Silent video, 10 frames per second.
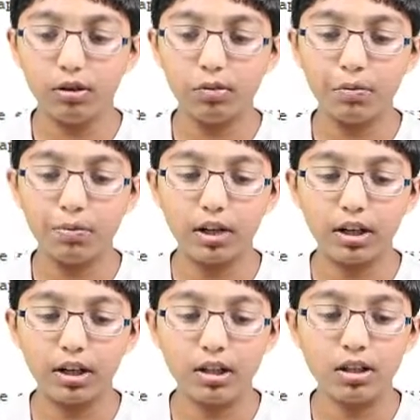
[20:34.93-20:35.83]
open
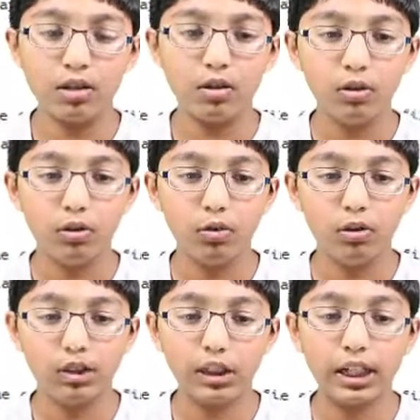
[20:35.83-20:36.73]
brackets
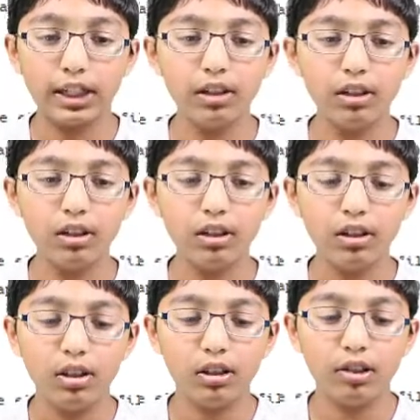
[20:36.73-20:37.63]
one second
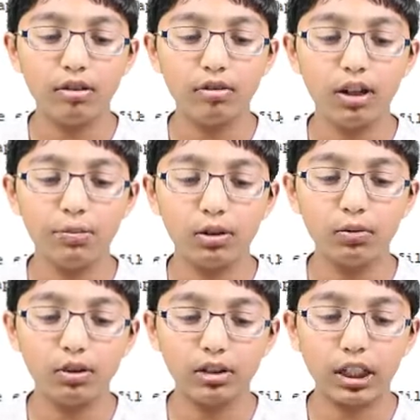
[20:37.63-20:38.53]
instead of
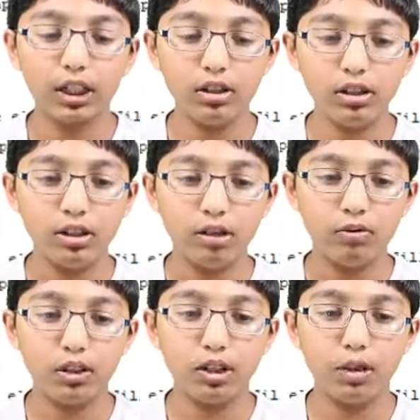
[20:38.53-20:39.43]
typing one second
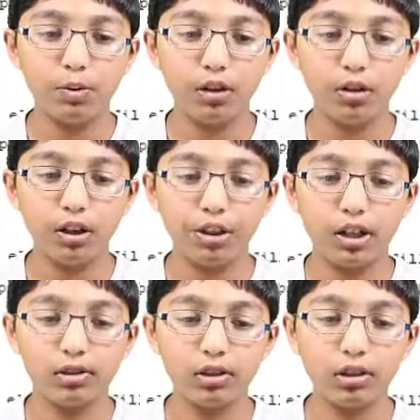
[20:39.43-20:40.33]
we type a
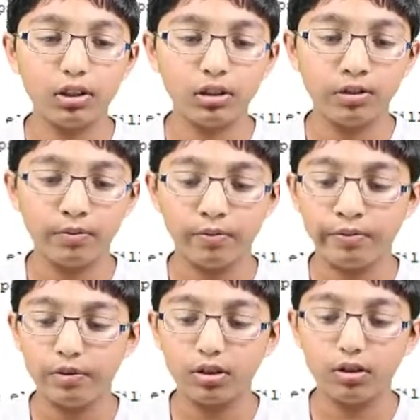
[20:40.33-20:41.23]
thousand
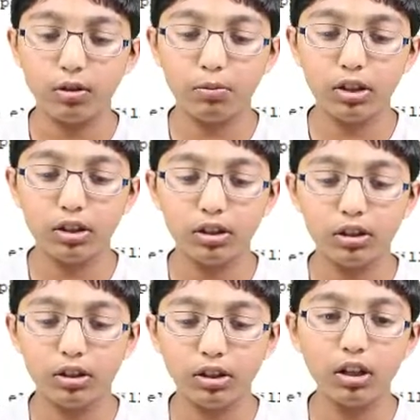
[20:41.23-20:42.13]
comma
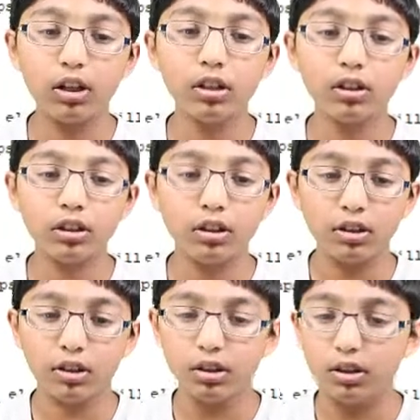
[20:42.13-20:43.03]
start
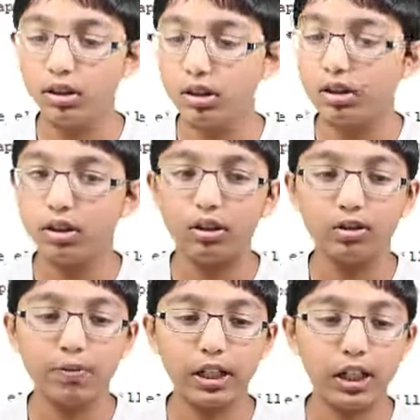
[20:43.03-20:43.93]

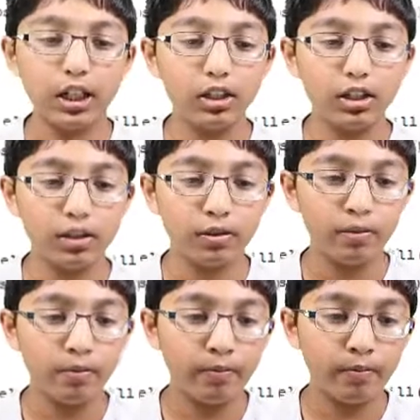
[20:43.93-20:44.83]
close brackets
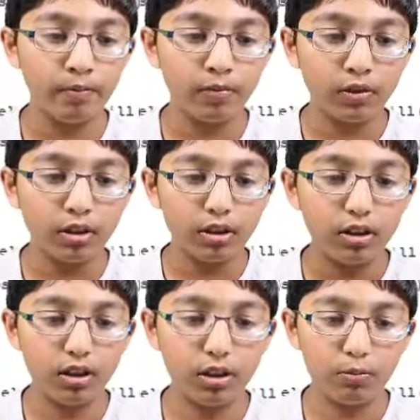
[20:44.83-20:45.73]

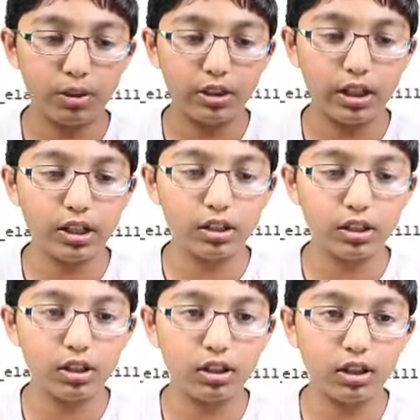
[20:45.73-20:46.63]
and then press
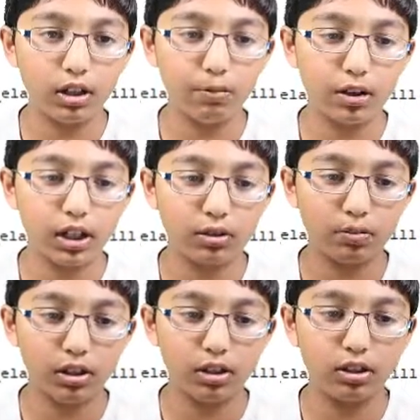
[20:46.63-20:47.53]
enter and
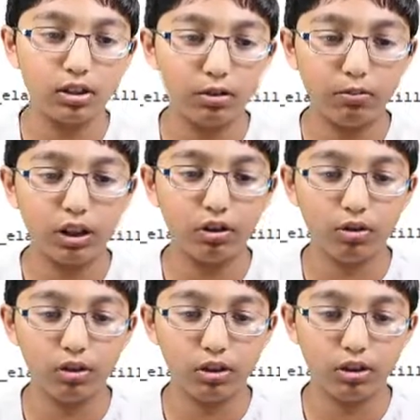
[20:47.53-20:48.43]
backspace and make
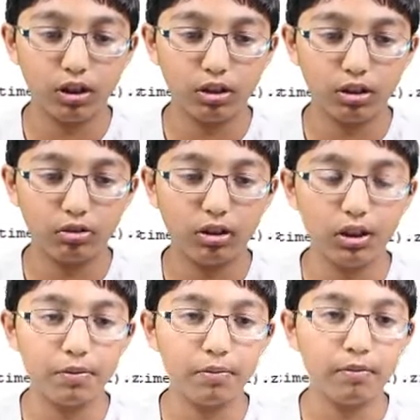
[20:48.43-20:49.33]
sure you can see the
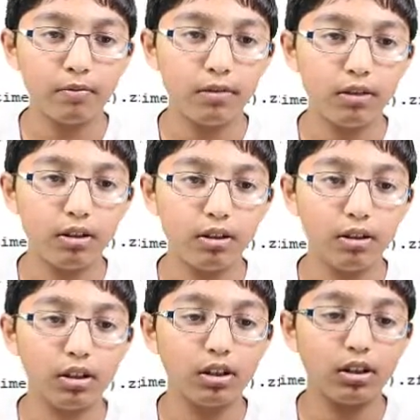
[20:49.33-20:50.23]
screen
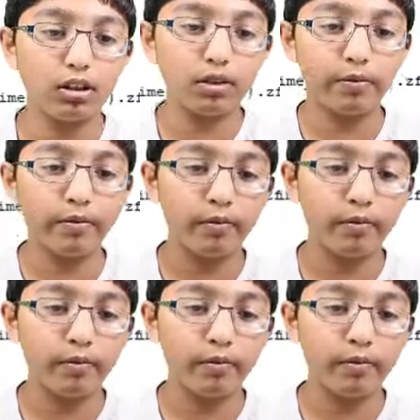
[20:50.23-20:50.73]
like this